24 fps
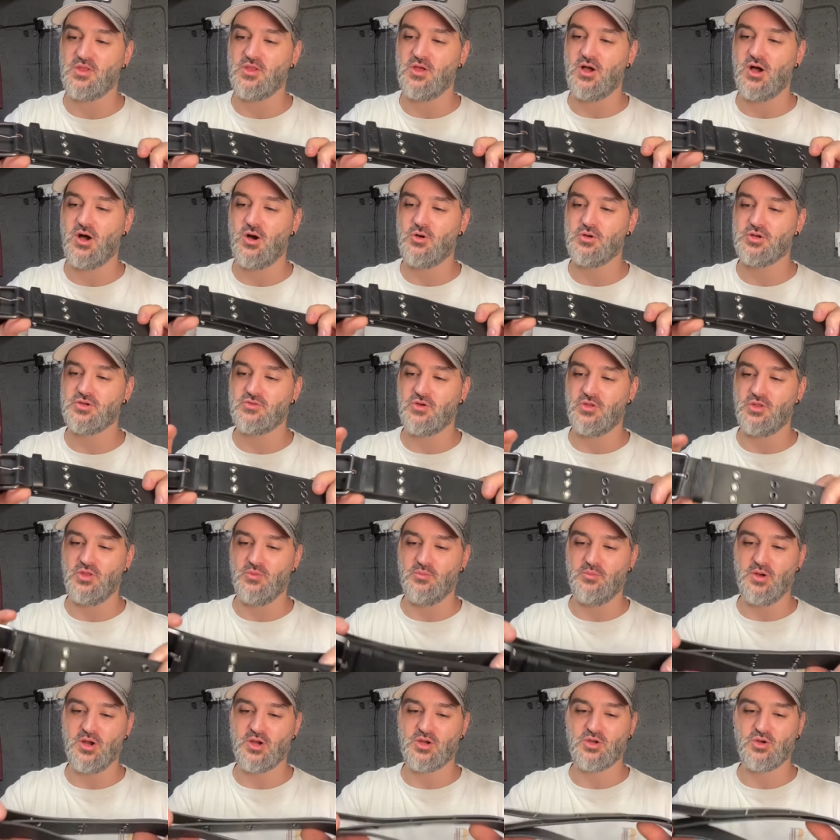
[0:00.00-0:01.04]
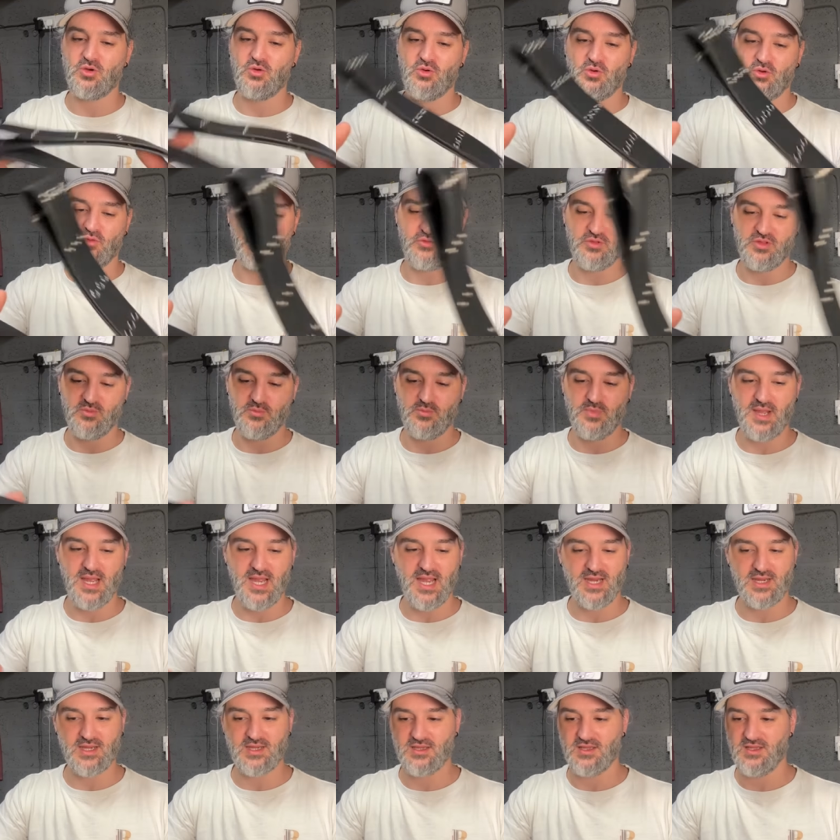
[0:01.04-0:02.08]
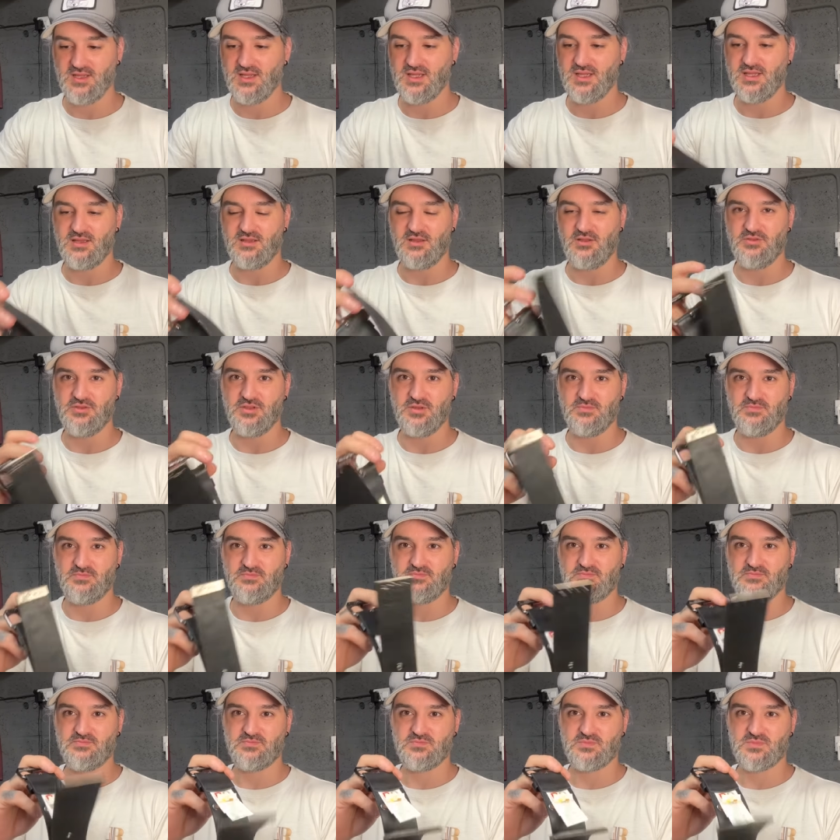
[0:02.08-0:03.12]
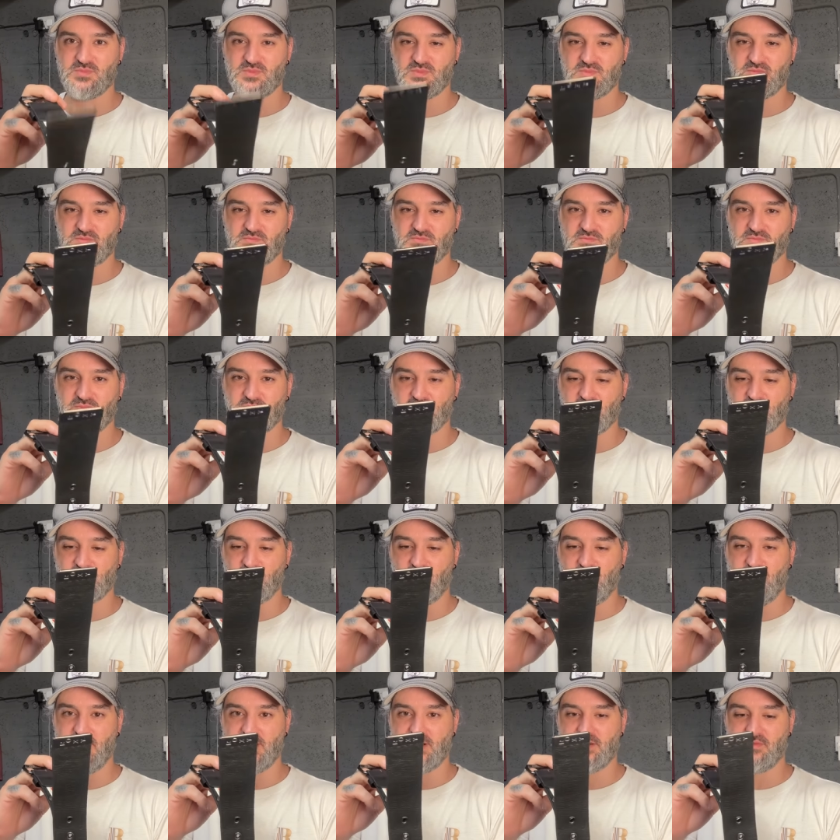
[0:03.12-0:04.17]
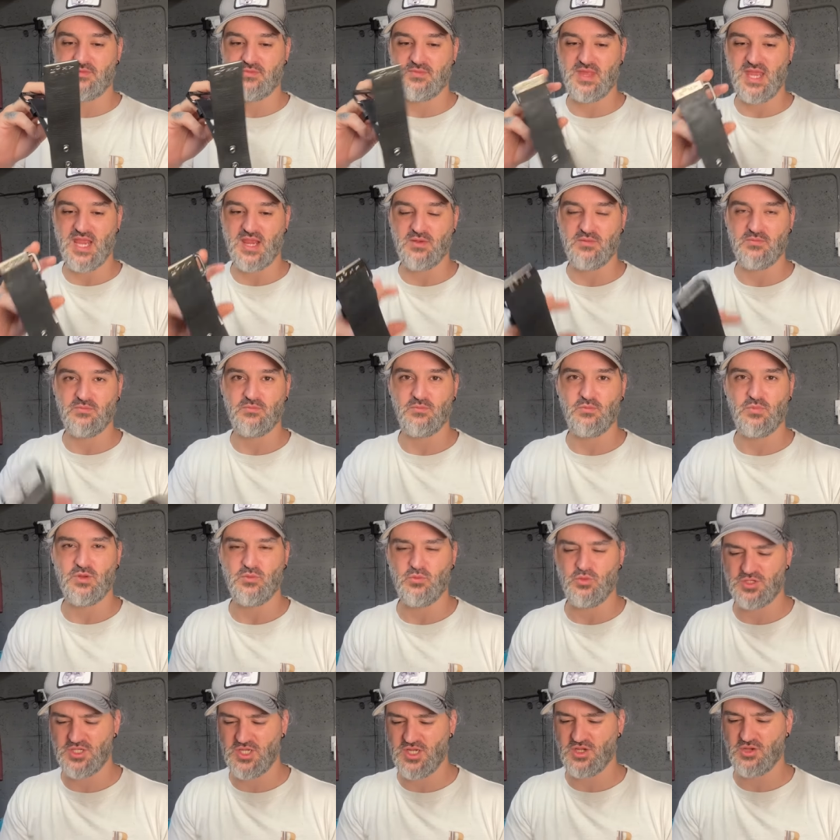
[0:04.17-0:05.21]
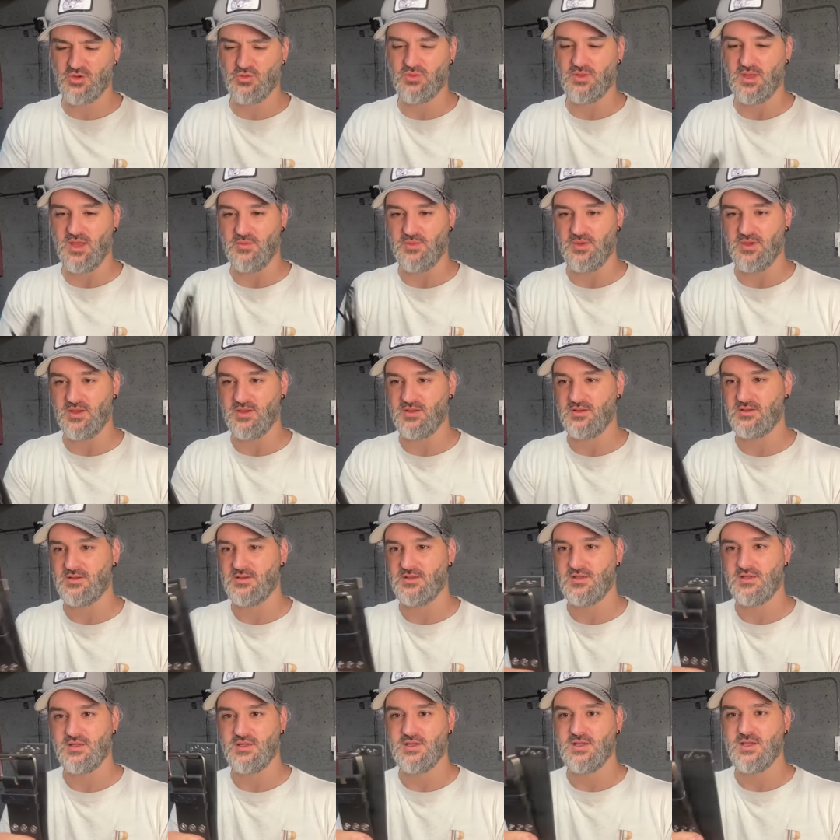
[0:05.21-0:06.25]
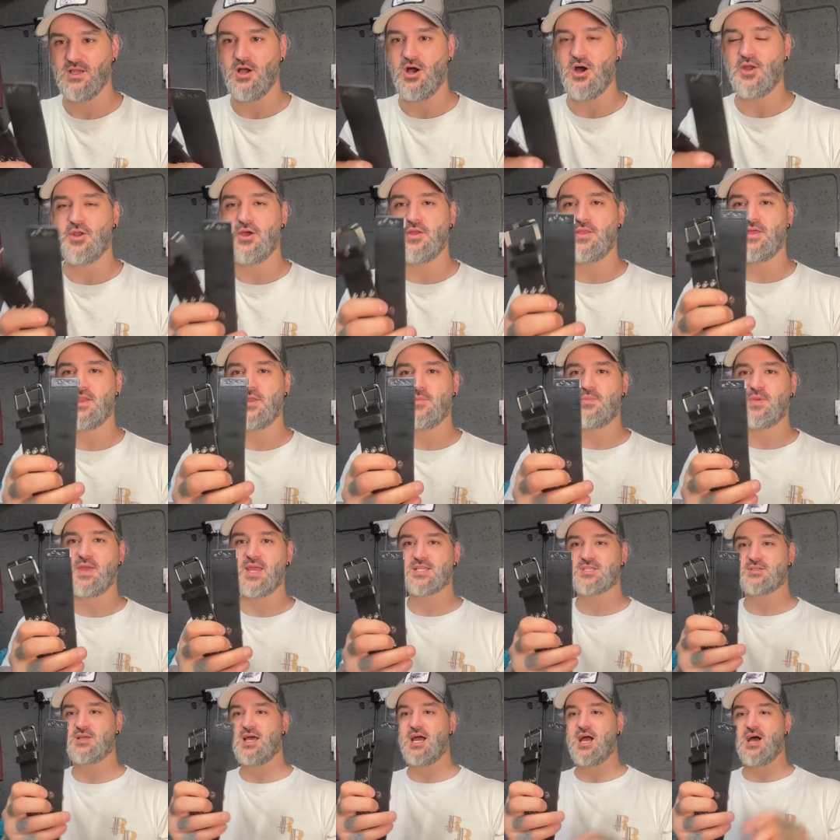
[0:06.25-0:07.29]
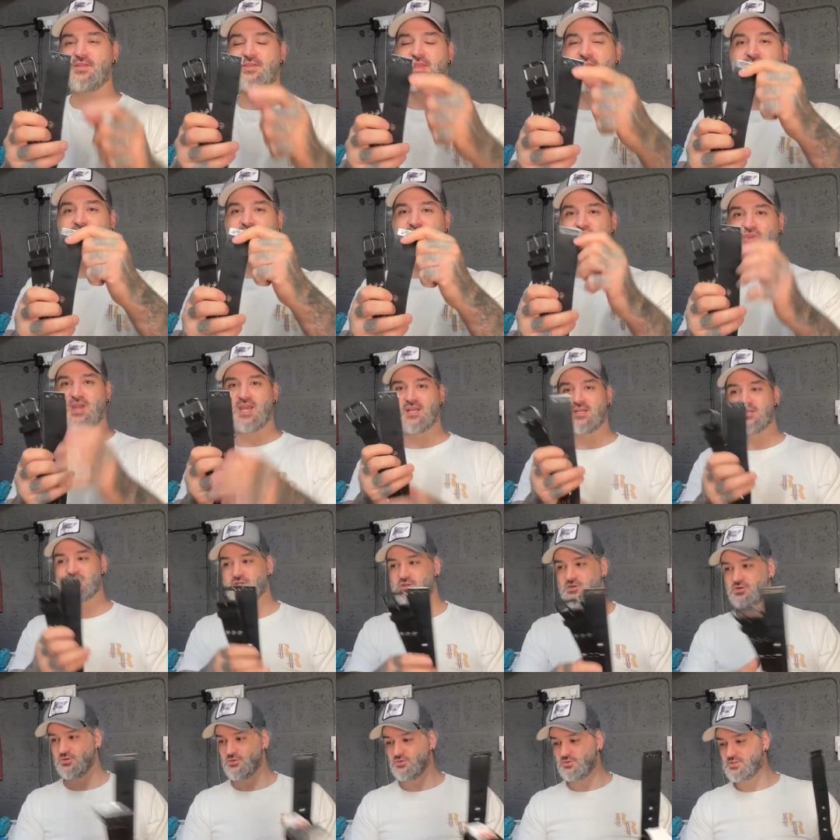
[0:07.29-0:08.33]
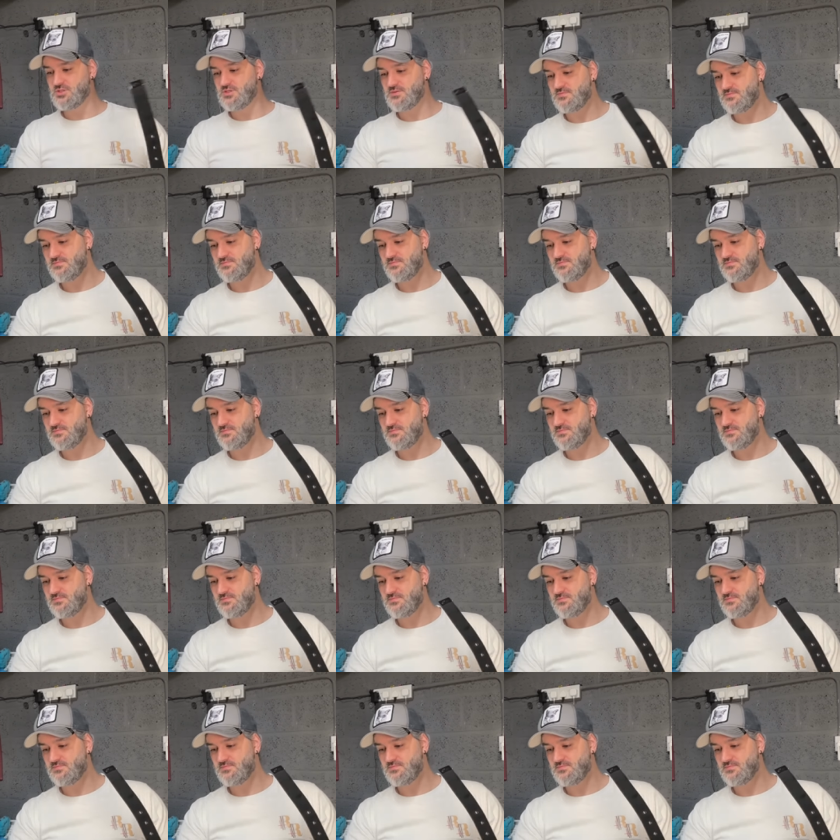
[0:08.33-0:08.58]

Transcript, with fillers: the holder, on the buckle, all through the back, on the guide thing. What, what do you call that bit? I know that the bits on the ends of trainers are called